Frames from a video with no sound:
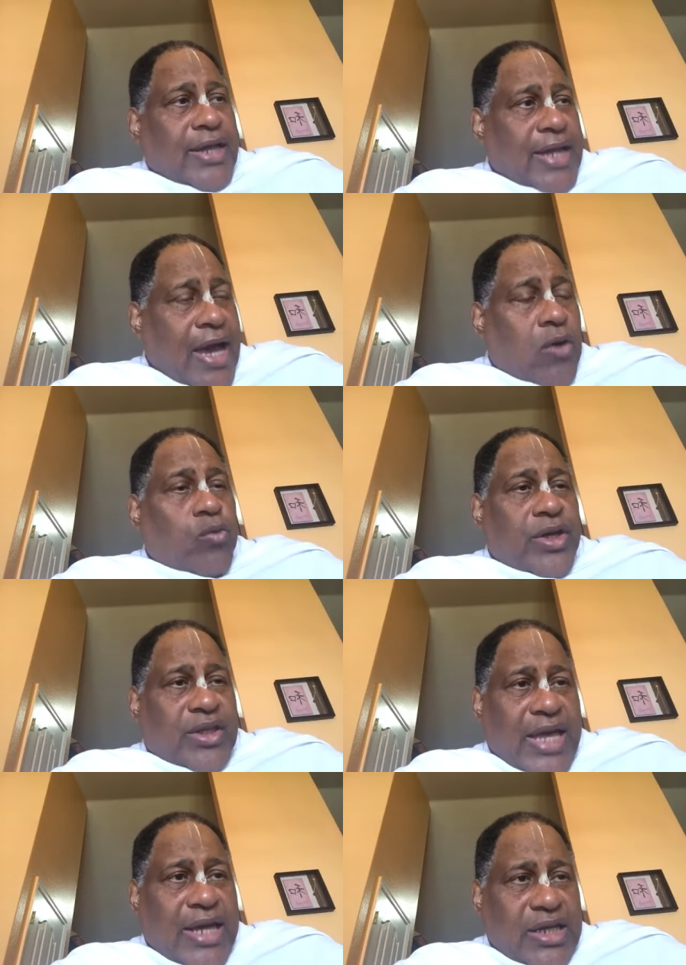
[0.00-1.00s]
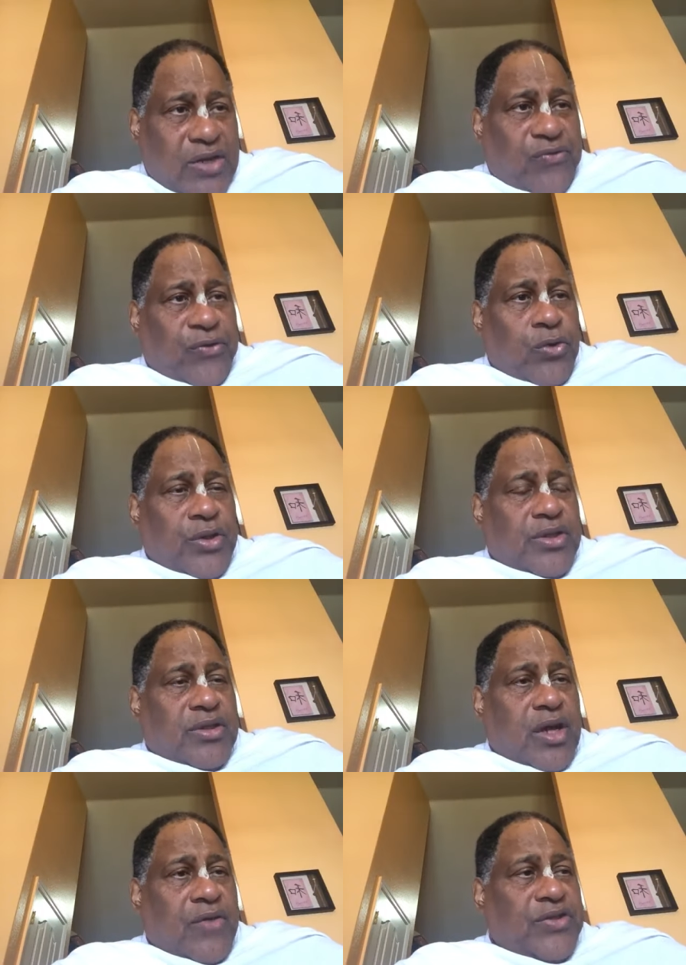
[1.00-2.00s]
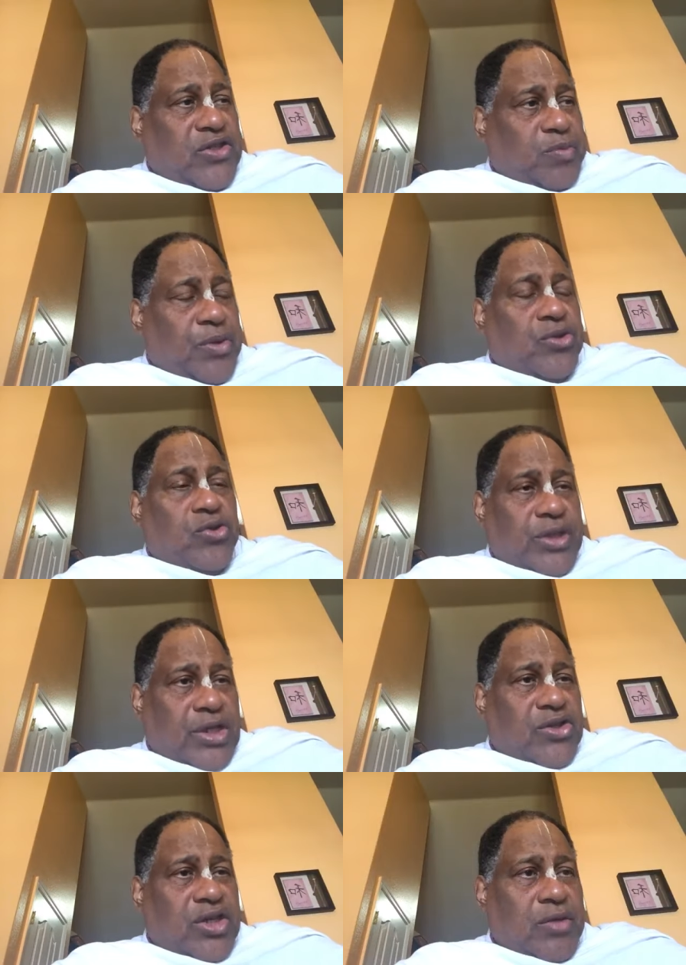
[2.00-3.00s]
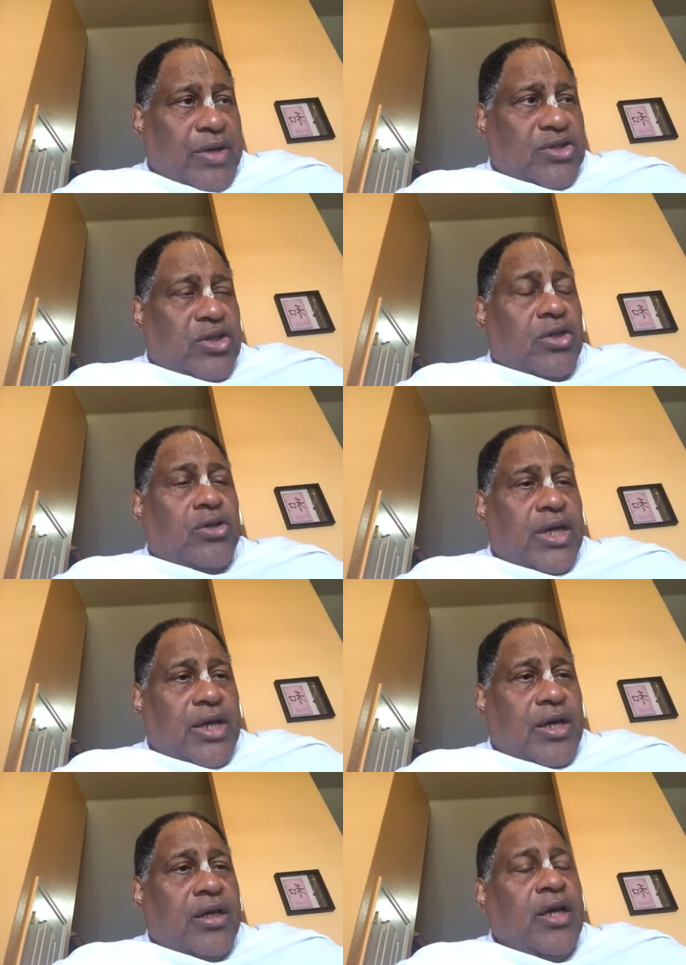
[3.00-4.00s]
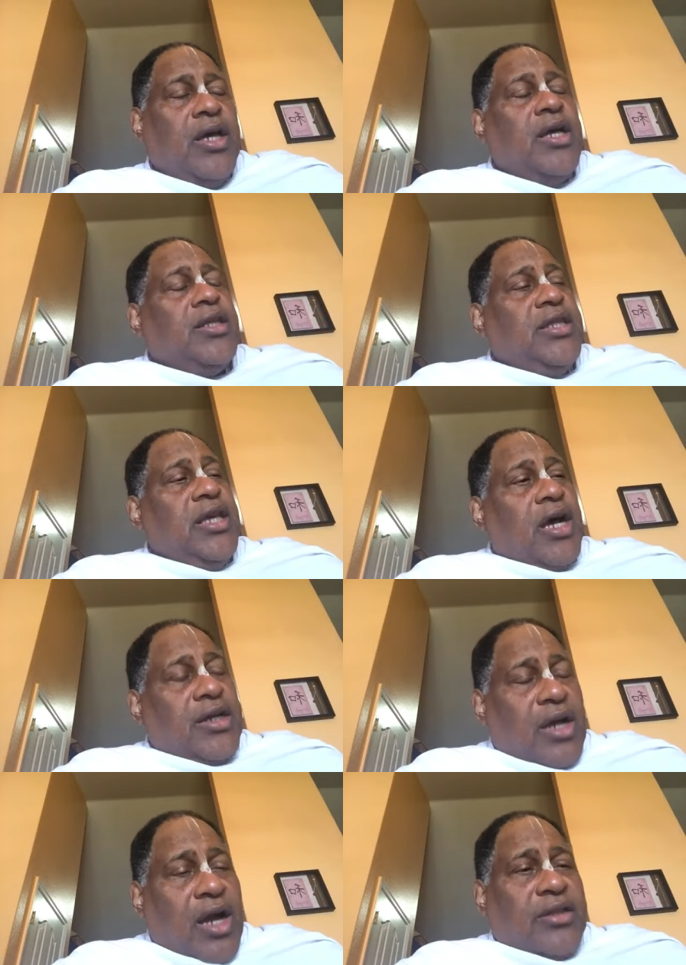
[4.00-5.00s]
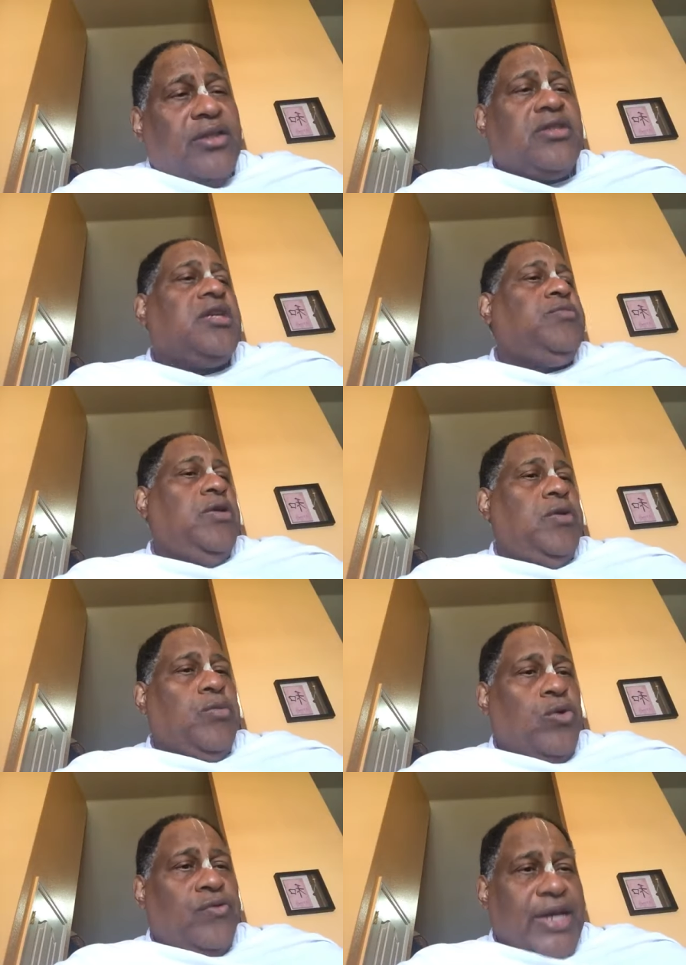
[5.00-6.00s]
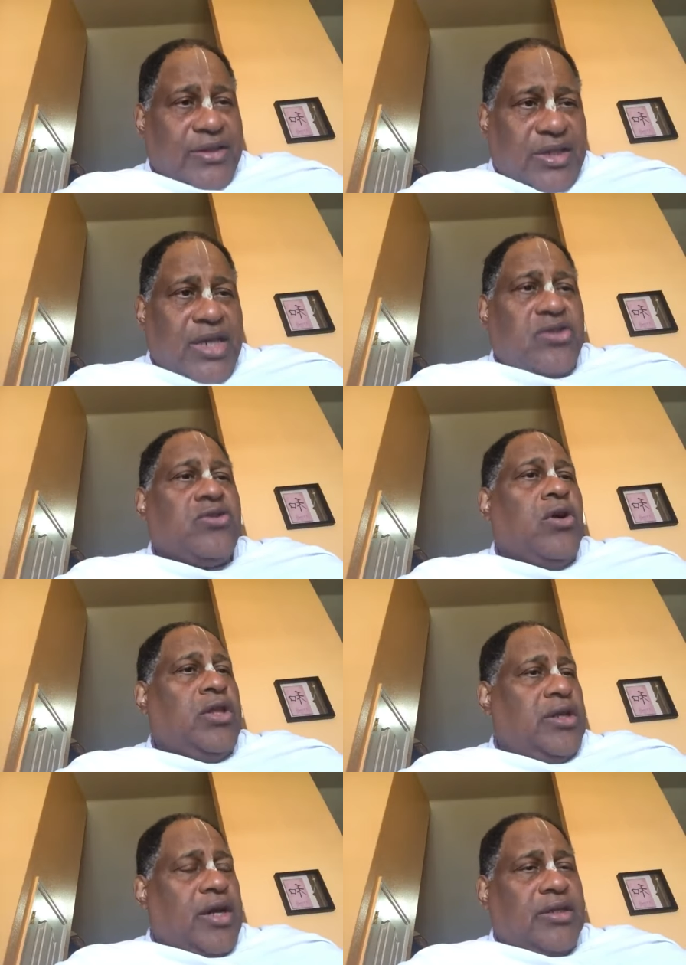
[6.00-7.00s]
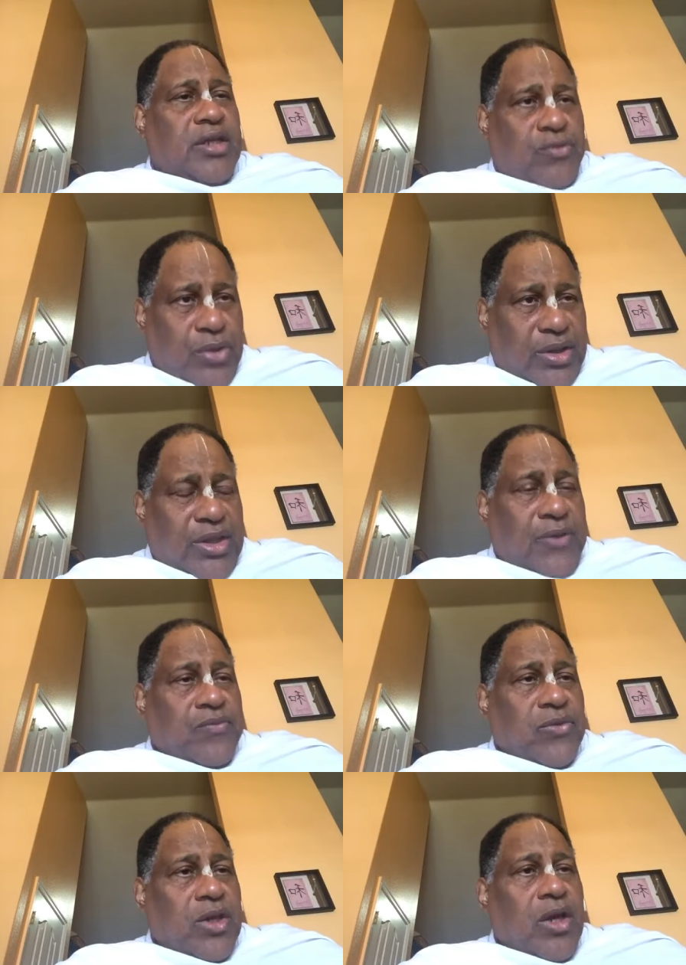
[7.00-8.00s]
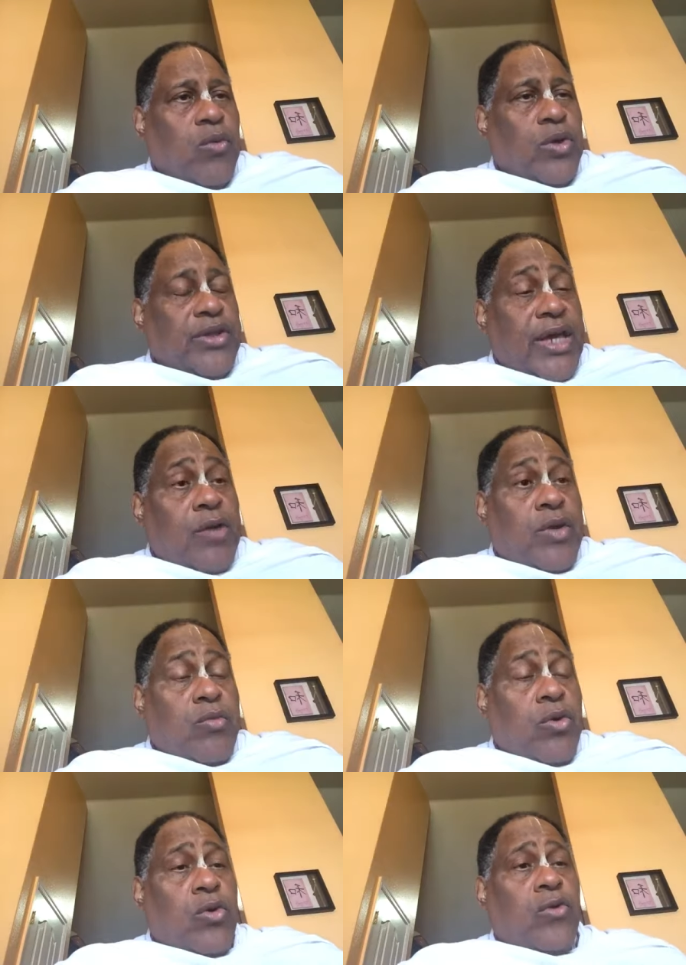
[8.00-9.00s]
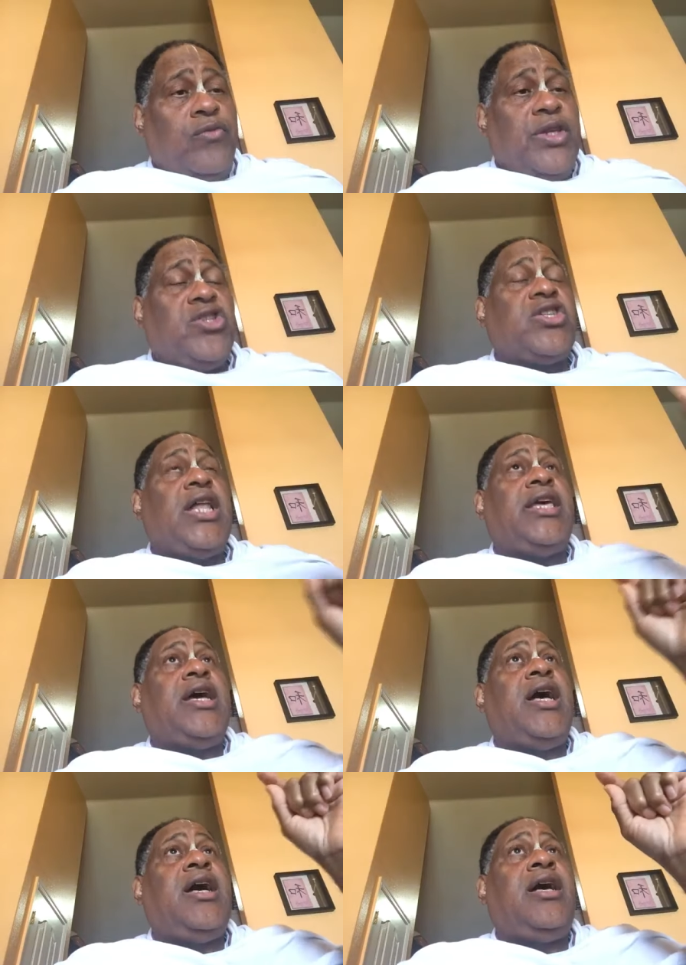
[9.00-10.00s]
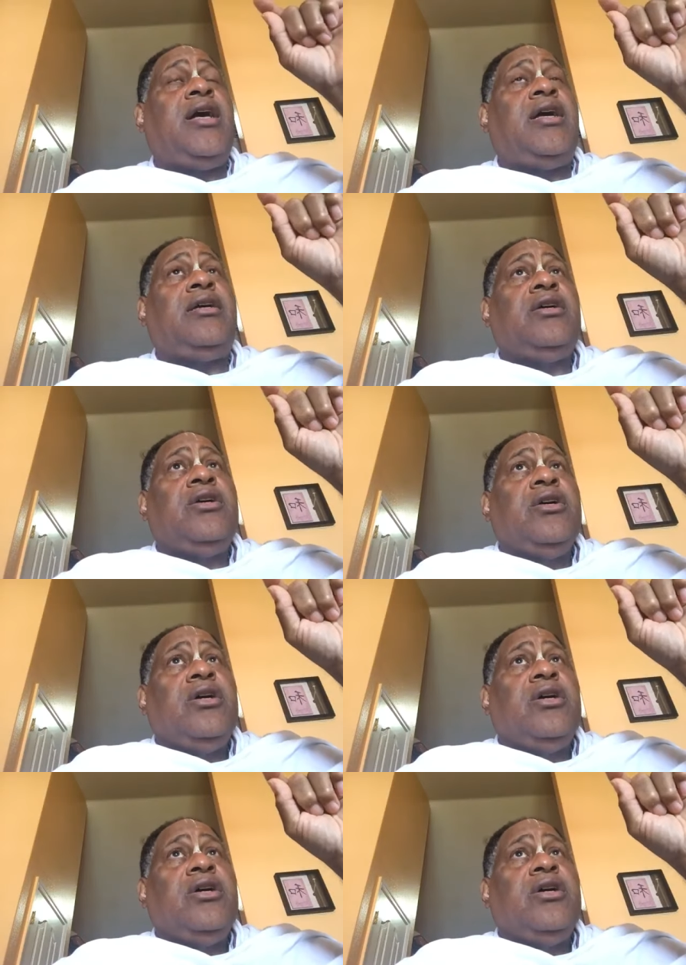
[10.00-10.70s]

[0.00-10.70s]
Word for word: And now with that influence of the spiritual energy, the bhajana kriya, the Anarthas can be removed. That stage is called anartha When they are removed, nishtalaya,